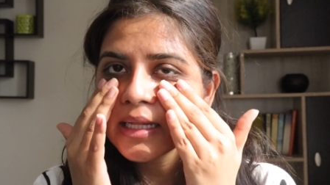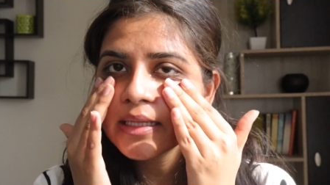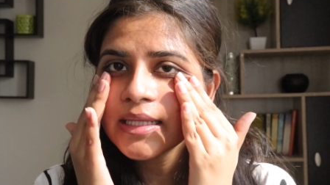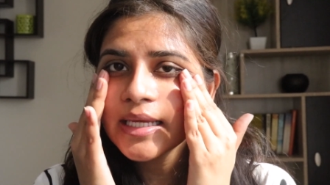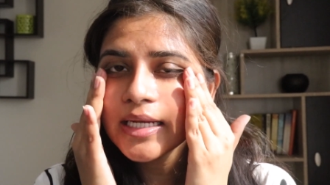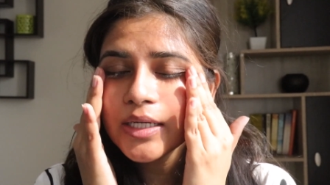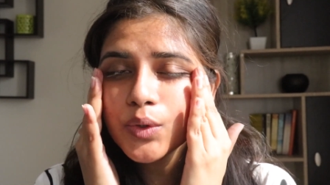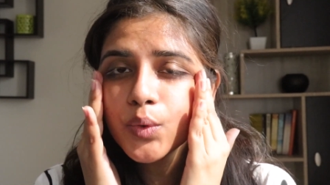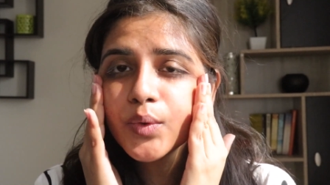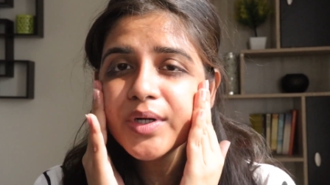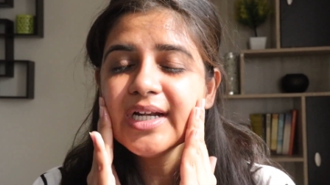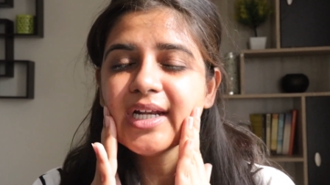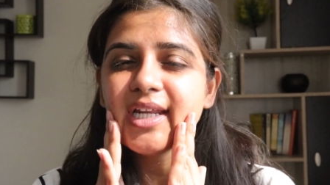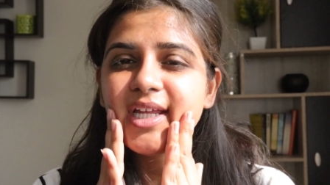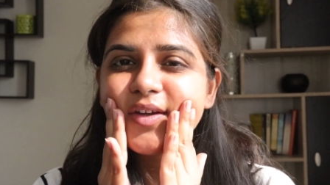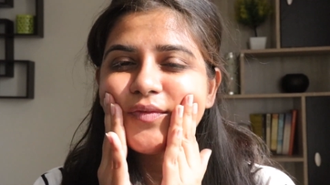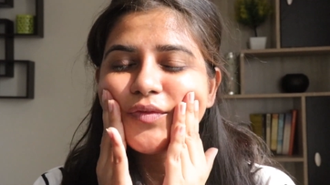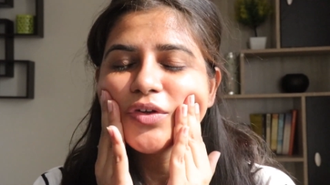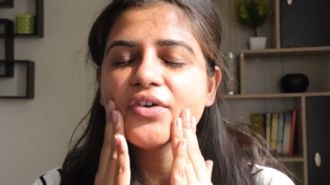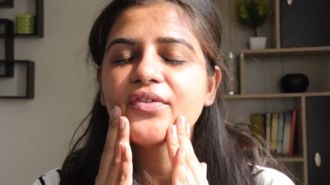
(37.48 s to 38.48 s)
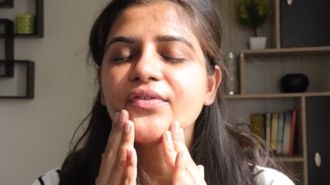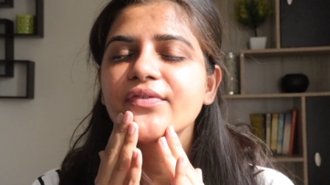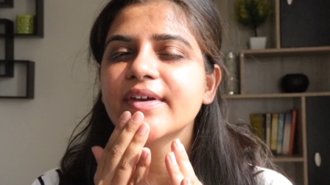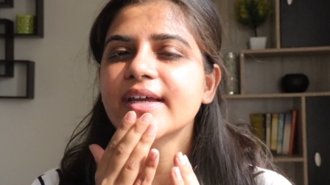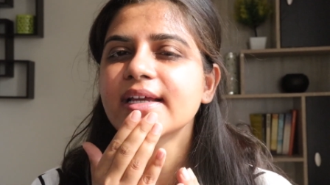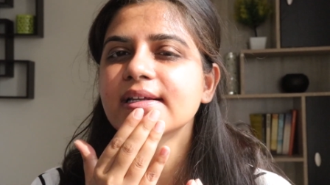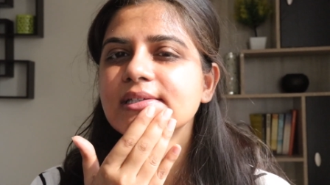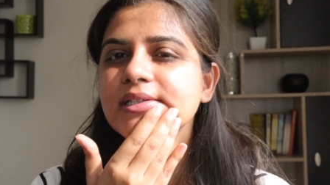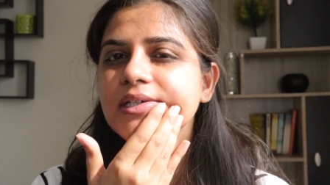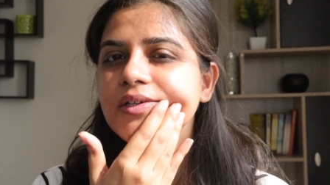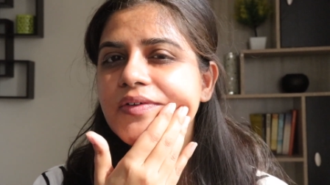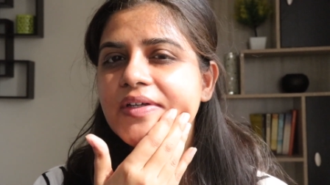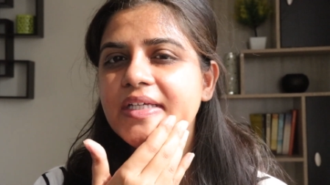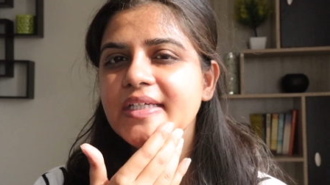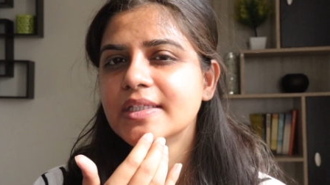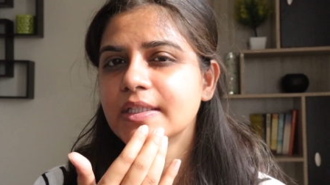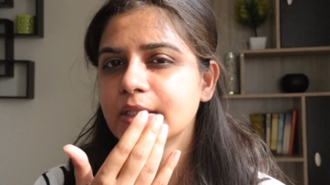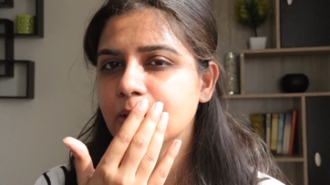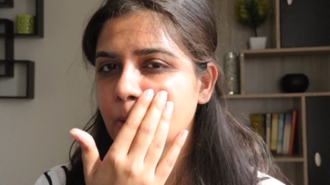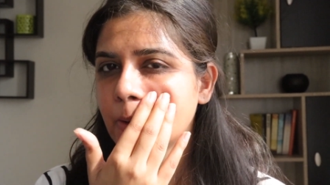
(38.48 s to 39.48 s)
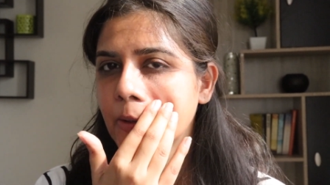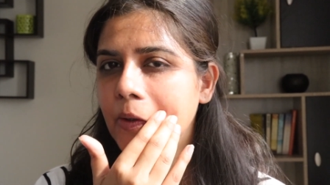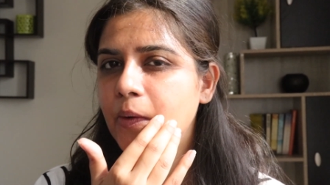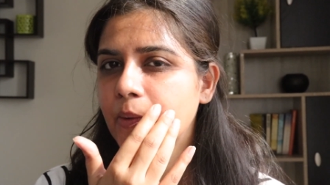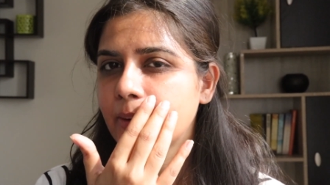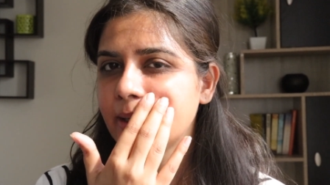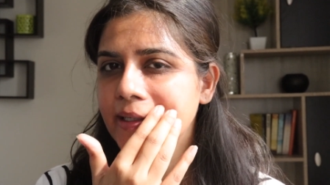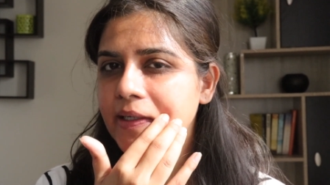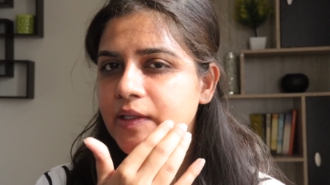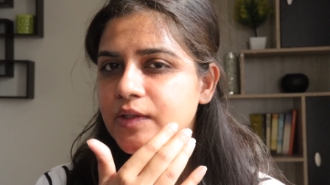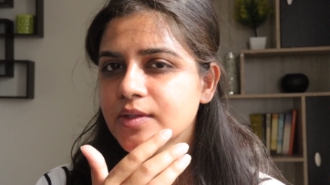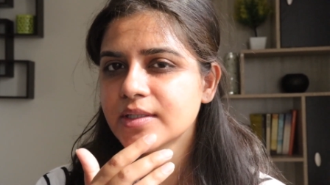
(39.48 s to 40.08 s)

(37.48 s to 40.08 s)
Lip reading: and they don't leave your face greasy or oily.